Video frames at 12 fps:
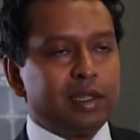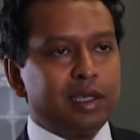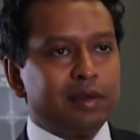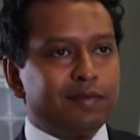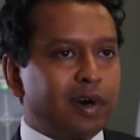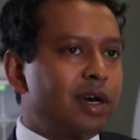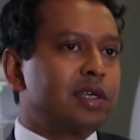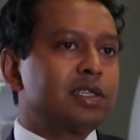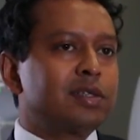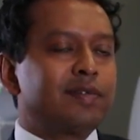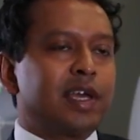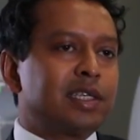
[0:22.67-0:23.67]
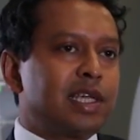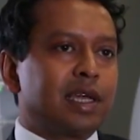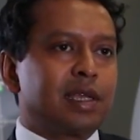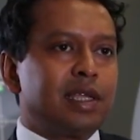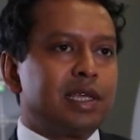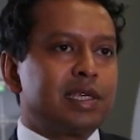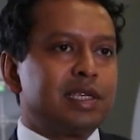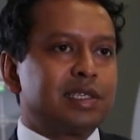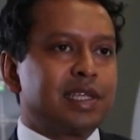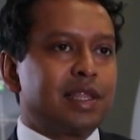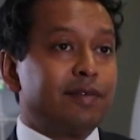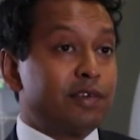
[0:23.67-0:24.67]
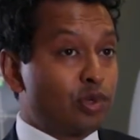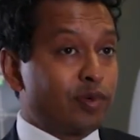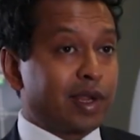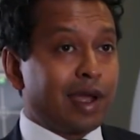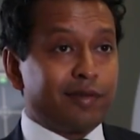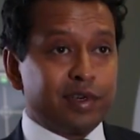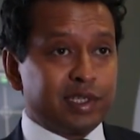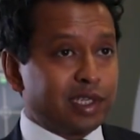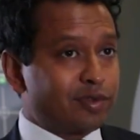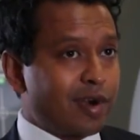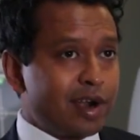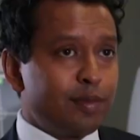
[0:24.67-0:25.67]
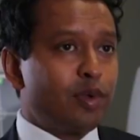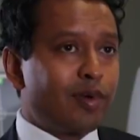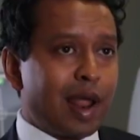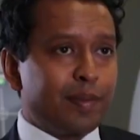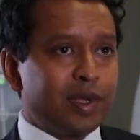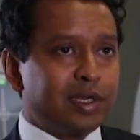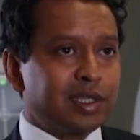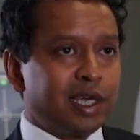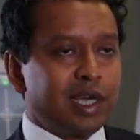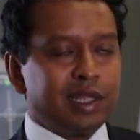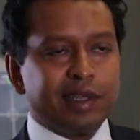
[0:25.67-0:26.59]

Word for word: The advantage of that technique is that the visual recovery is incredibly rapid,